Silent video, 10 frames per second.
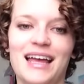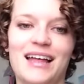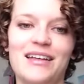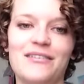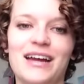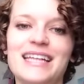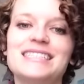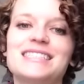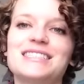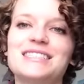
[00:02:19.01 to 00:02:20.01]

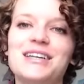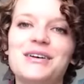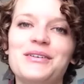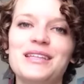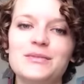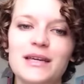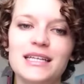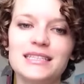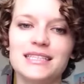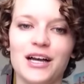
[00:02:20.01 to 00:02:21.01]
Alright, so this week
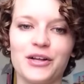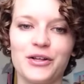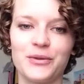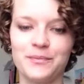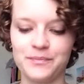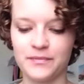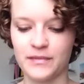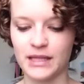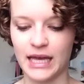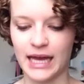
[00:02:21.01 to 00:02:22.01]
in Stockholm,
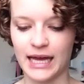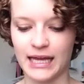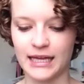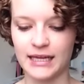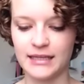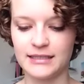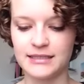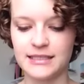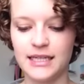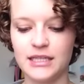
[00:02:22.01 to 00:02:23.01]
I
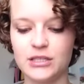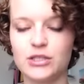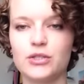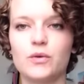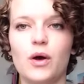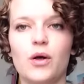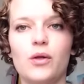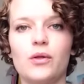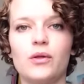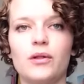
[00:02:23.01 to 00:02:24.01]
didn't do a
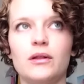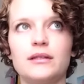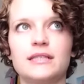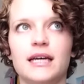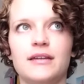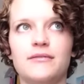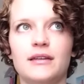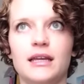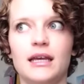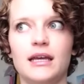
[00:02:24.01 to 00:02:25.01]
whole ton of
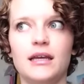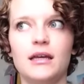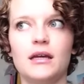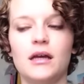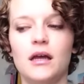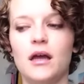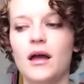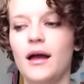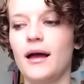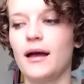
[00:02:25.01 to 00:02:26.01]
knitting.
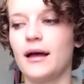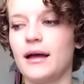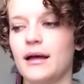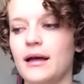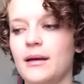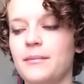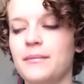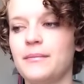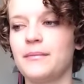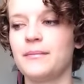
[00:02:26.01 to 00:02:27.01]

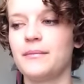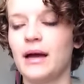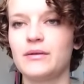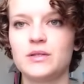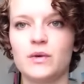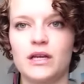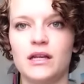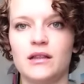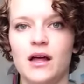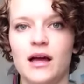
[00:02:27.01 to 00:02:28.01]
I was
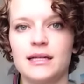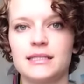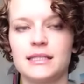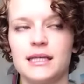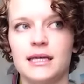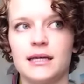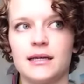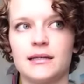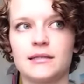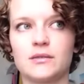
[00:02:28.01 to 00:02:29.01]
working a lot,
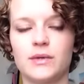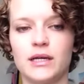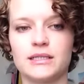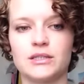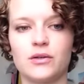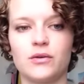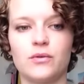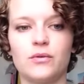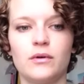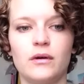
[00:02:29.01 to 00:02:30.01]
and we
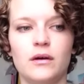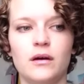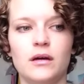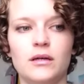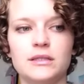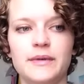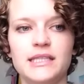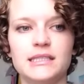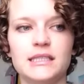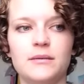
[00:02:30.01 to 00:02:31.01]
also
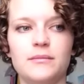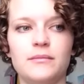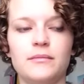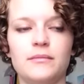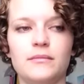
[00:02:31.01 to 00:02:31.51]
spent some